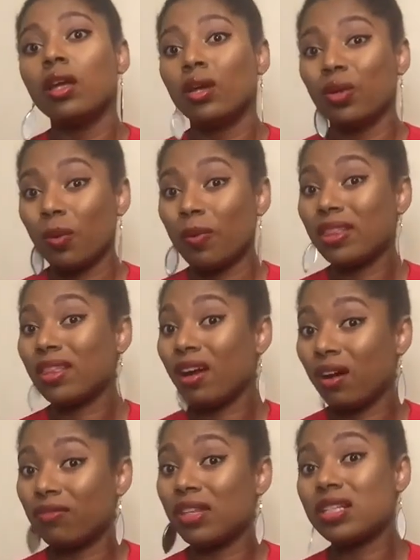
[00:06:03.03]
you're better
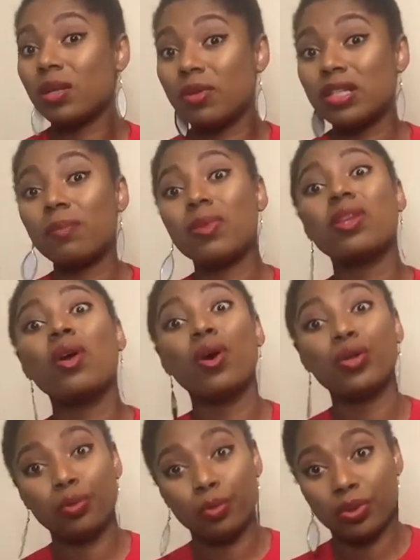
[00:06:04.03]
off than someone sleeping
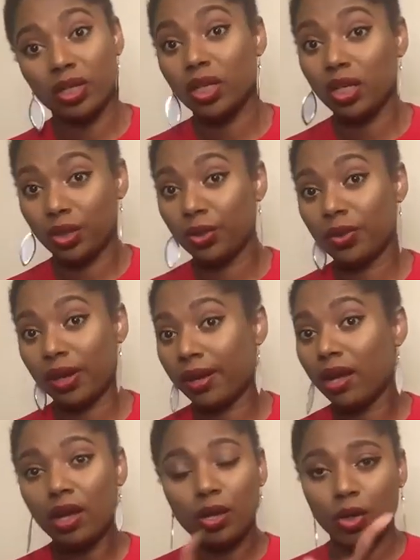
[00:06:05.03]
on the road in UK.
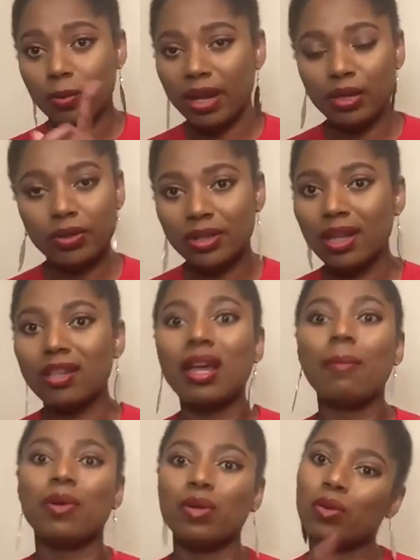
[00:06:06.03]
You might not think
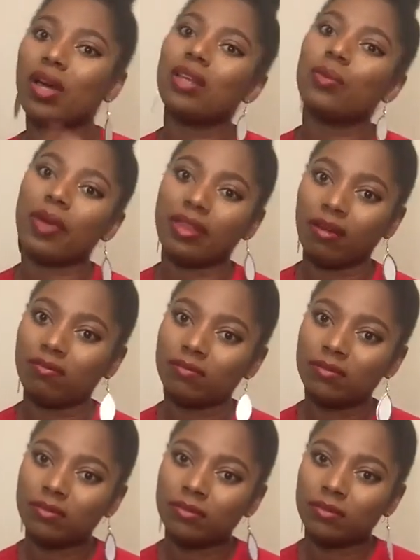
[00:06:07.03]
that, but look at the weather.
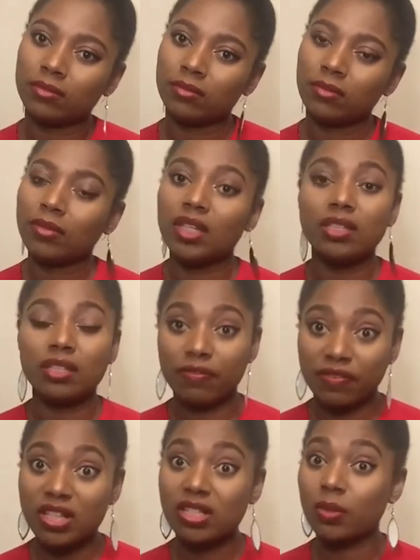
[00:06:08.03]
The
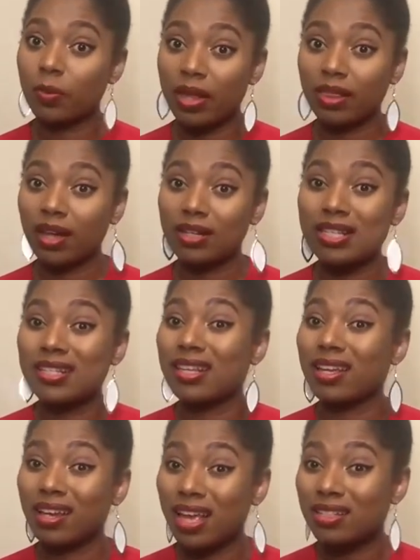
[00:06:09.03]
difference in the weather, the
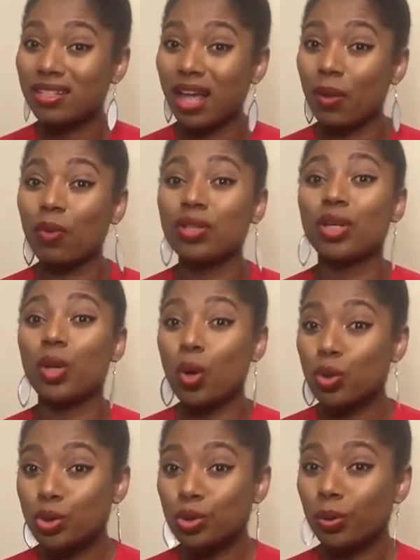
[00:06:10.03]
sickness, like what they
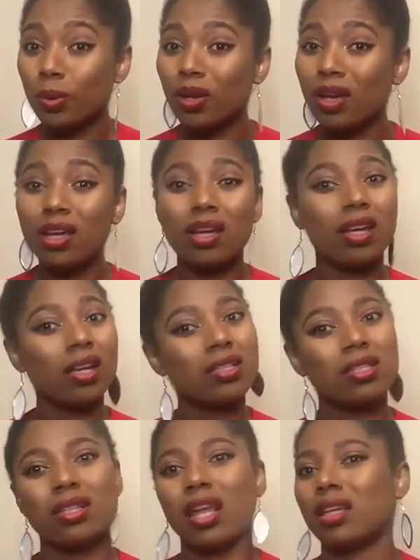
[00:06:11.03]
go through,
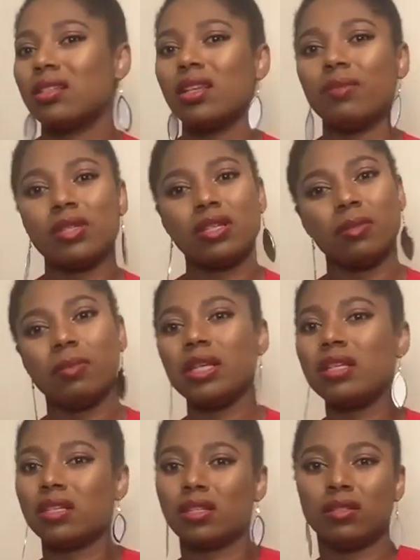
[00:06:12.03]
it's like, seriously,
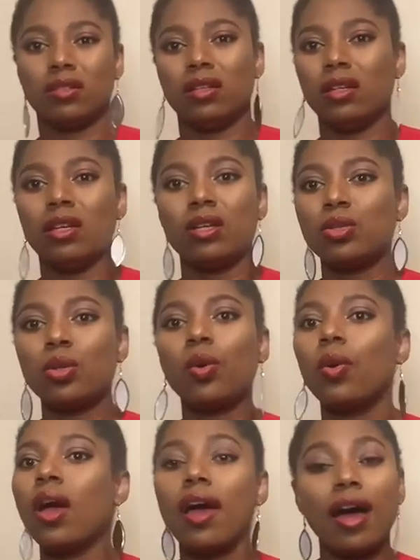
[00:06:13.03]
please.
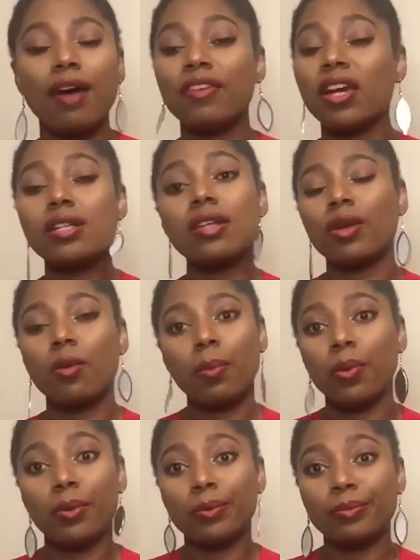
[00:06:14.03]
So Africans are not poor.